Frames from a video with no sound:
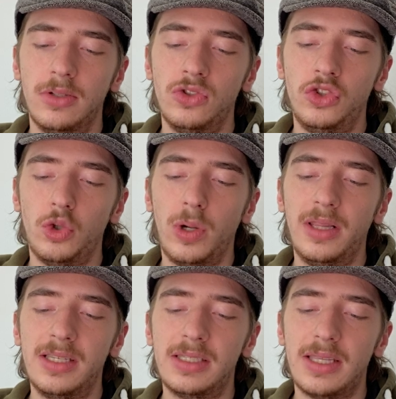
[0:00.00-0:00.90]

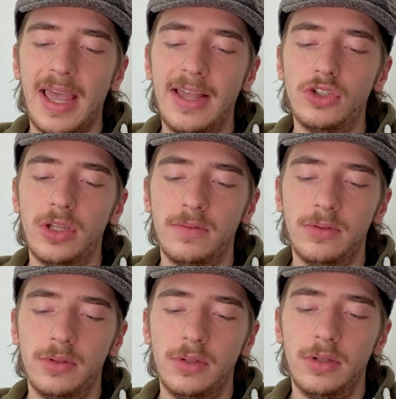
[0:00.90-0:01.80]
Joyless, adjective.
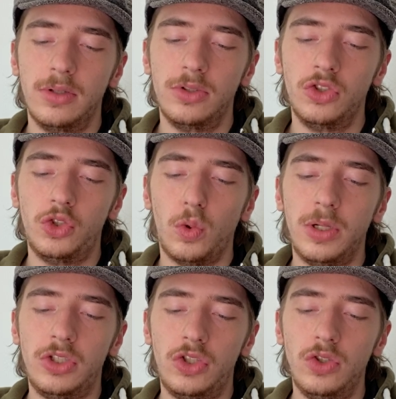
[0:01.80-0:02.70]

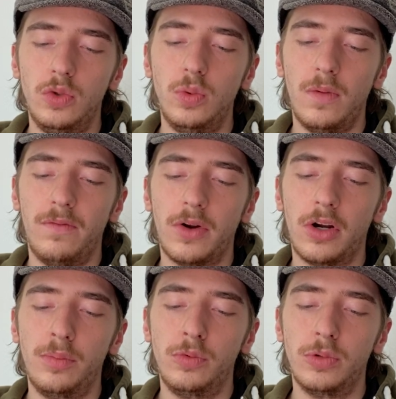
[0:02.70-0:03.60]
Joy, 2,
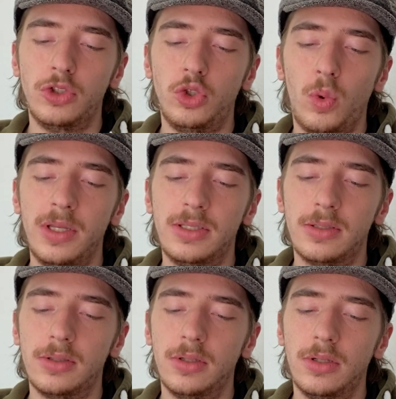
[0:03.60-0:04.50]
verb,
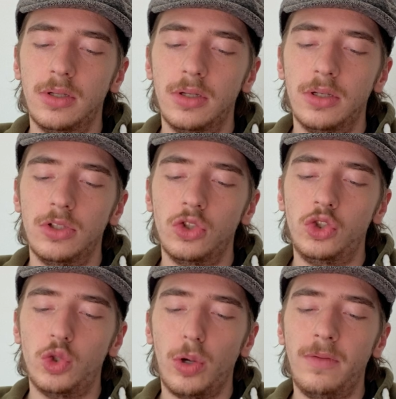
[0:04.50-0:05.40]
rejoice.
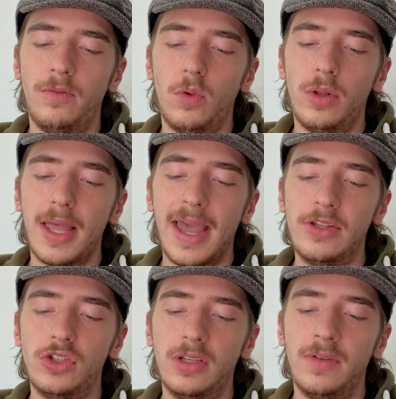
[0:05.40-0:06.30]
Joyful,
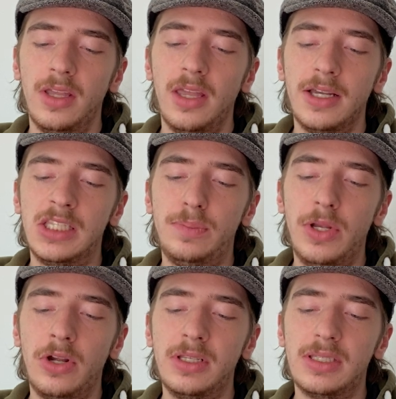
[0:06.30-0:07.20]
adjective,
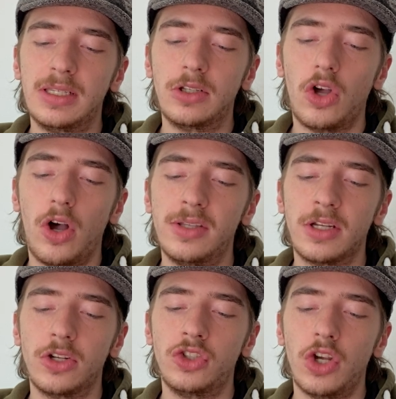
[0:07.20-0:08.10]
experiencing,
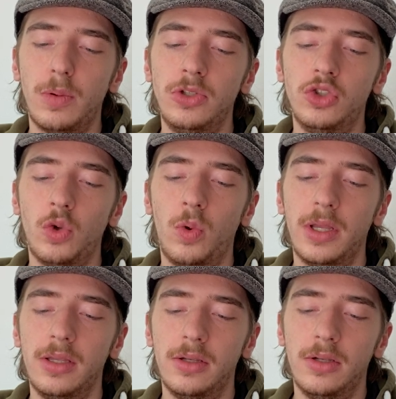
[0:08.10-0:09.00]
causing, or showing joy.